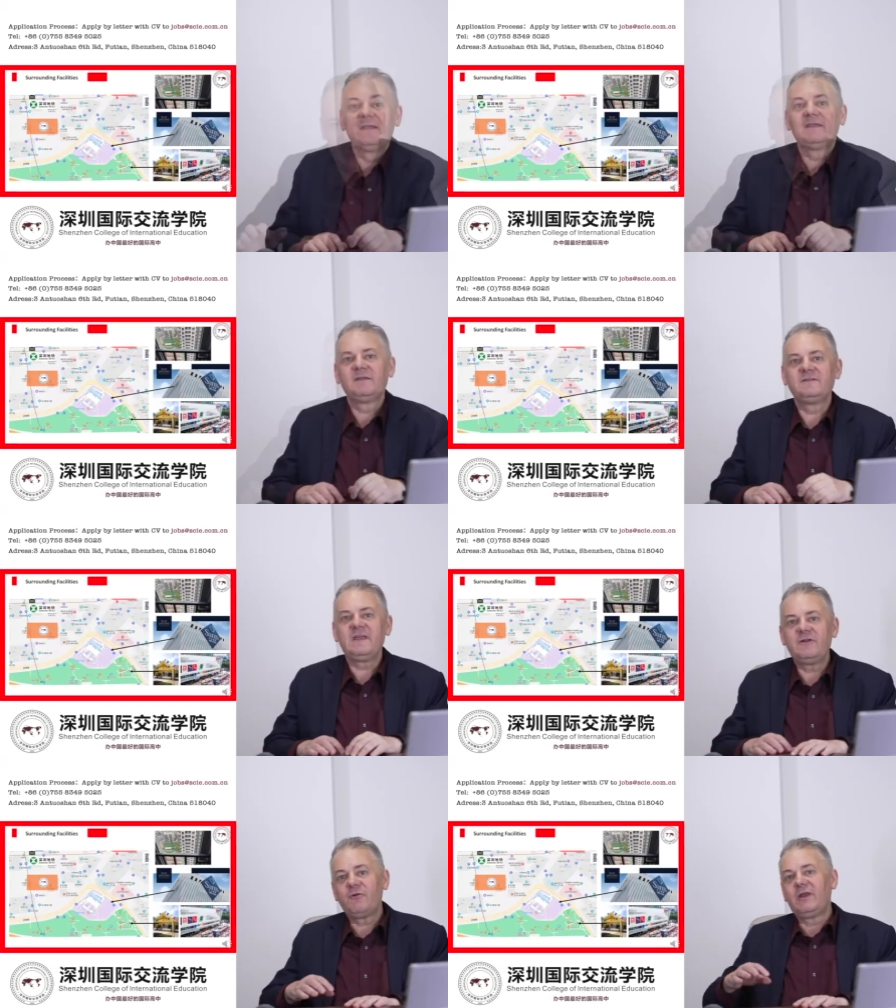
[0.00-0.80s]

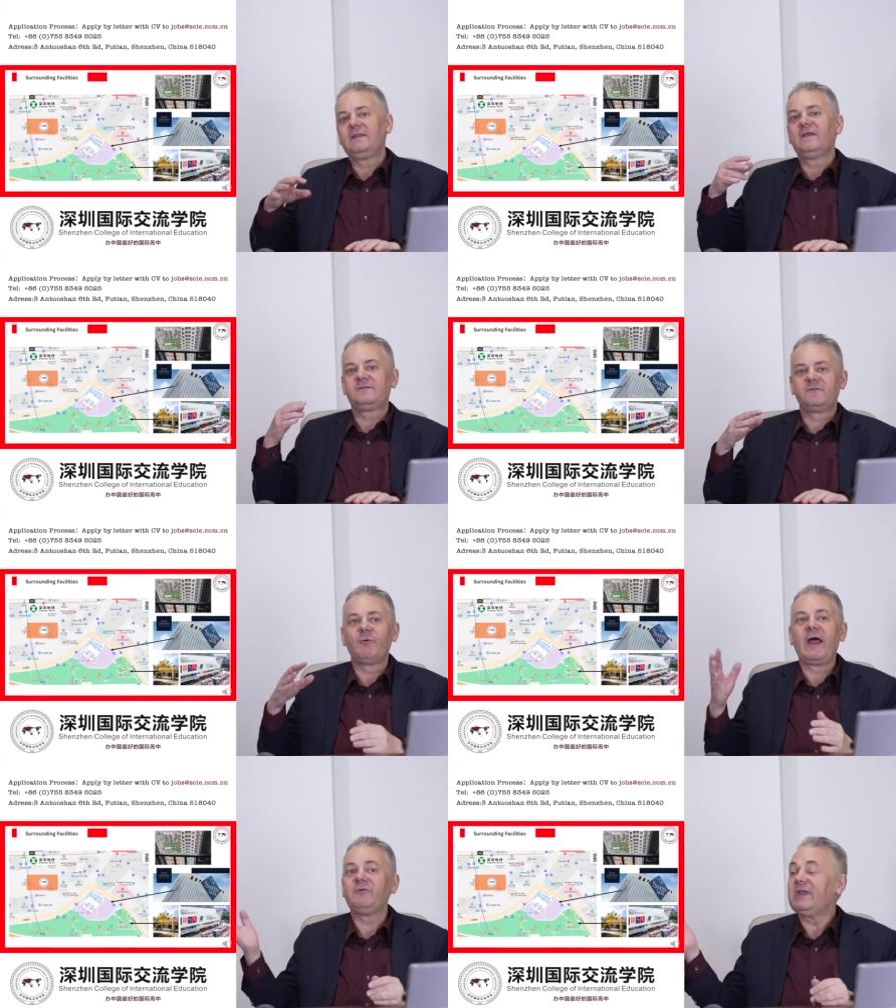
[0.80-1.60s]
Considering the
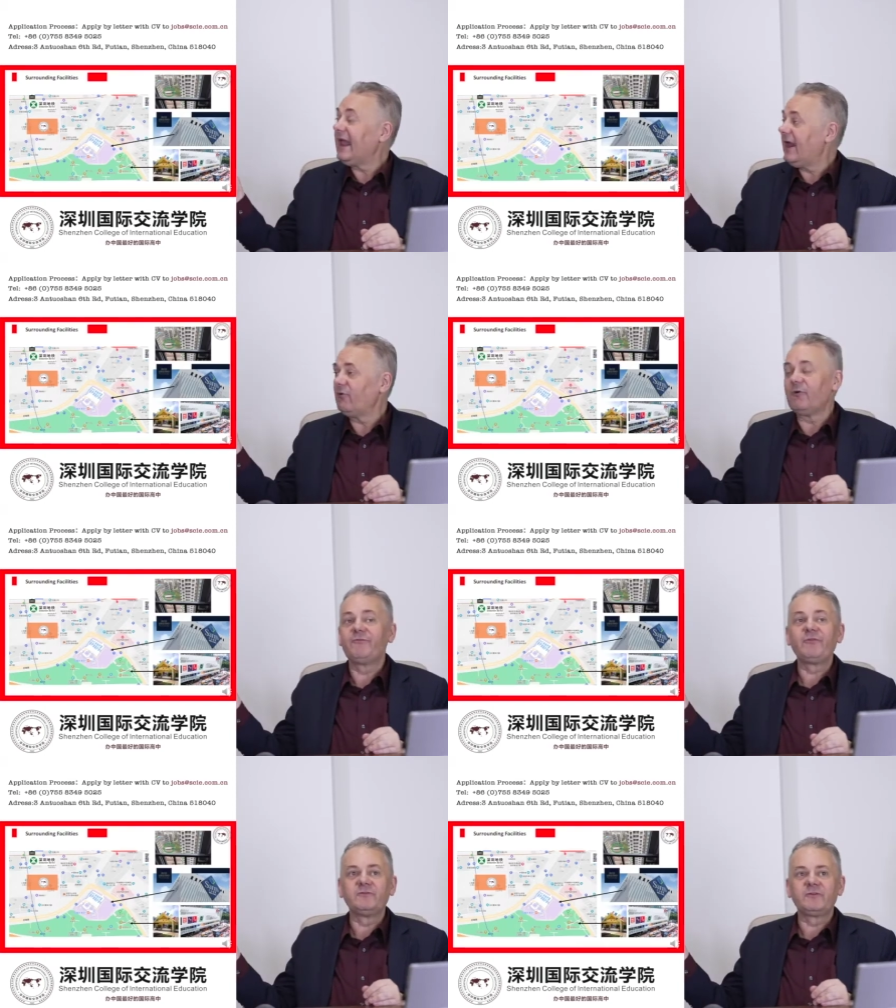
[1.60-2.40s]
surrounding area
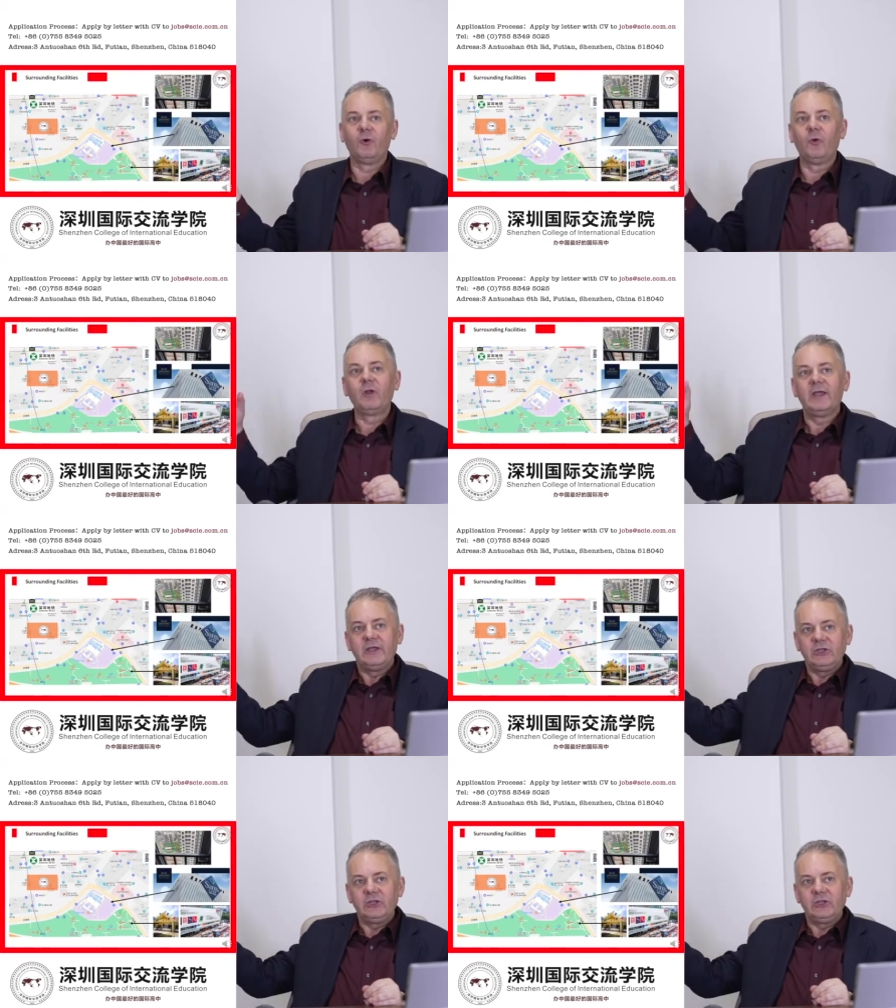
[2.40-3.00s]
of the school,